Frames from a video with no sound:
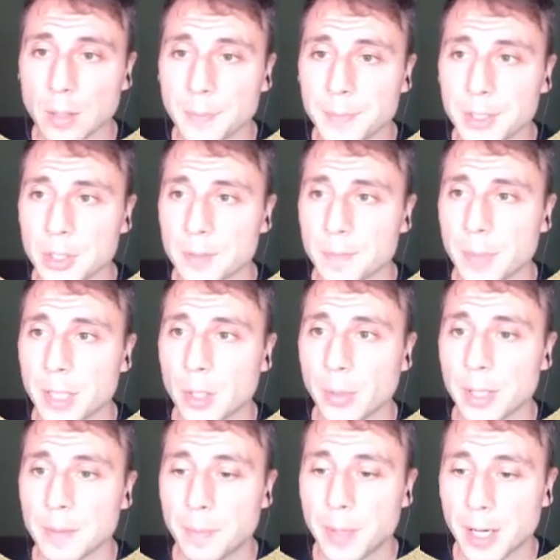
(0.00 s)
let me just, by the
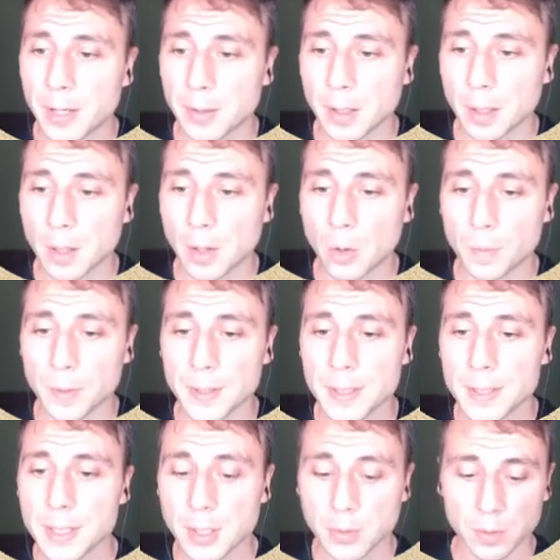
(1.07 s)
way, in parallel, open
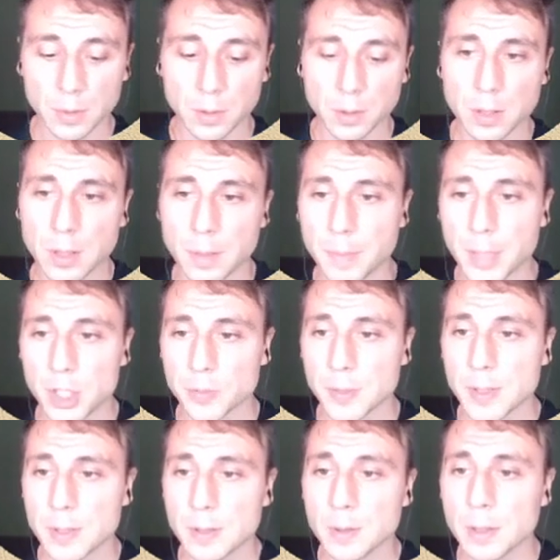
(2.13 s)
SQL
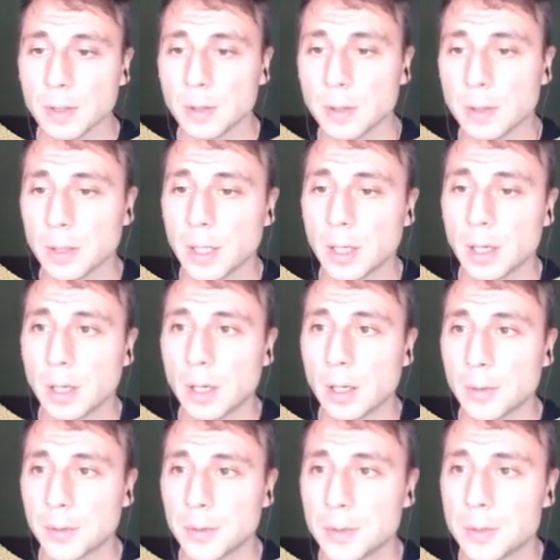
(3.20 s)
Management Studio
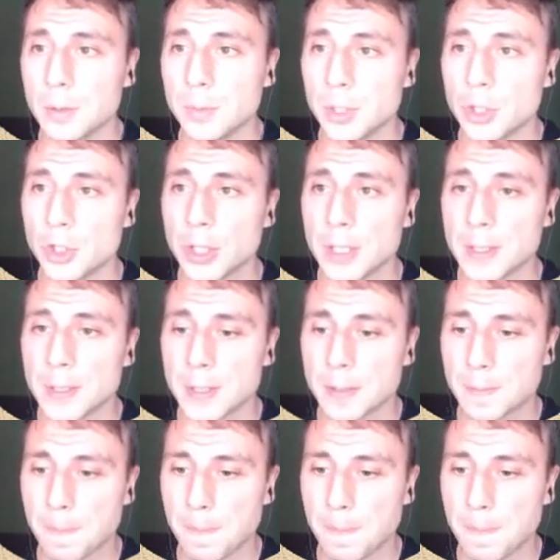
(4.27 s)
on 2 machines